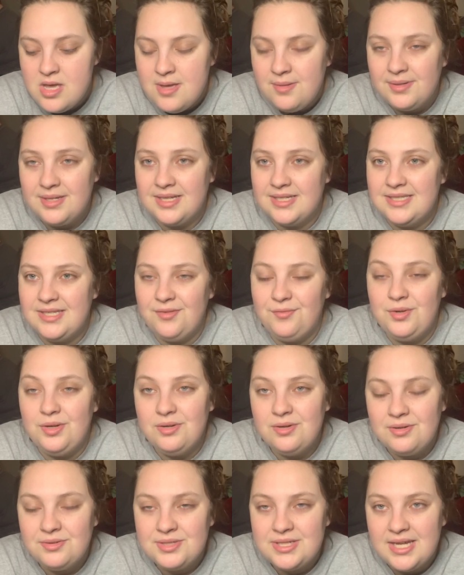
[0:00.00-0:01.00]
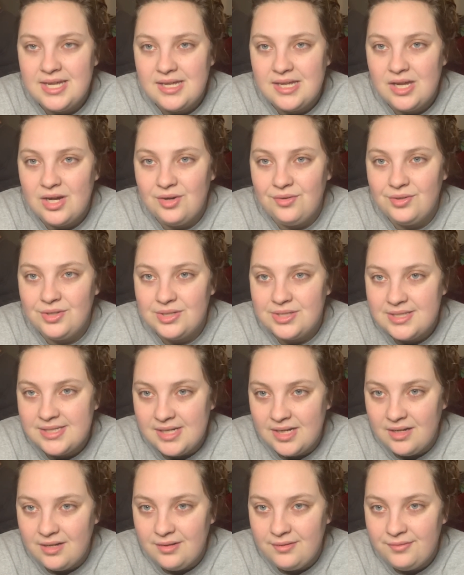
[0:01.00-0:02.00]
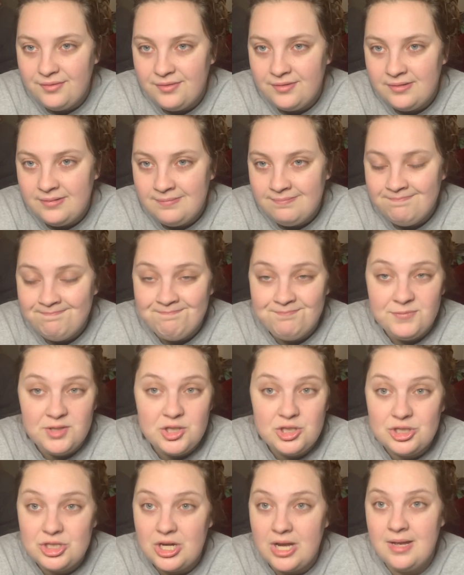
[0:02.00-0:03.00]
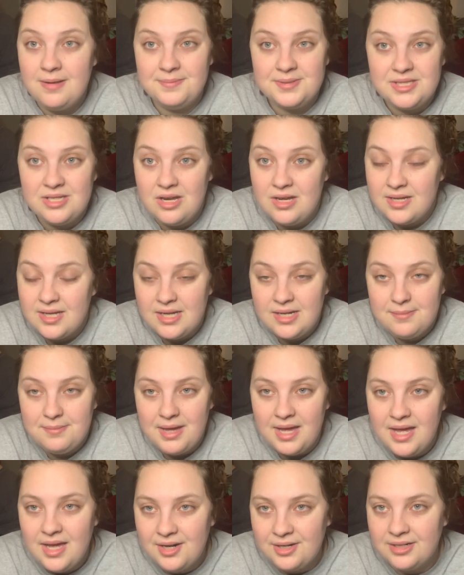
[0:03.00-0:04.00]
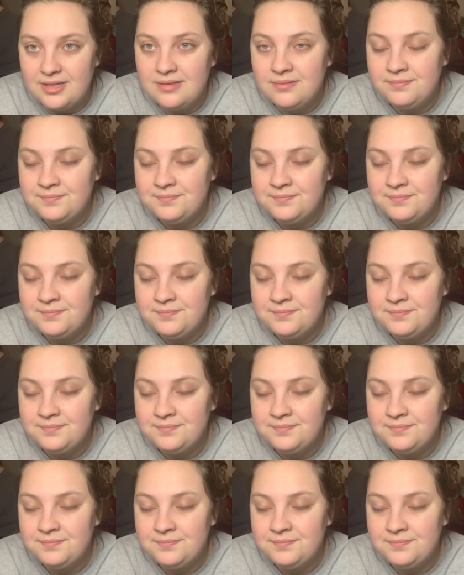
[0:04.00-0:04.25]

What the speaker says: because if you don't take care of yourself, your job's not gonna matter.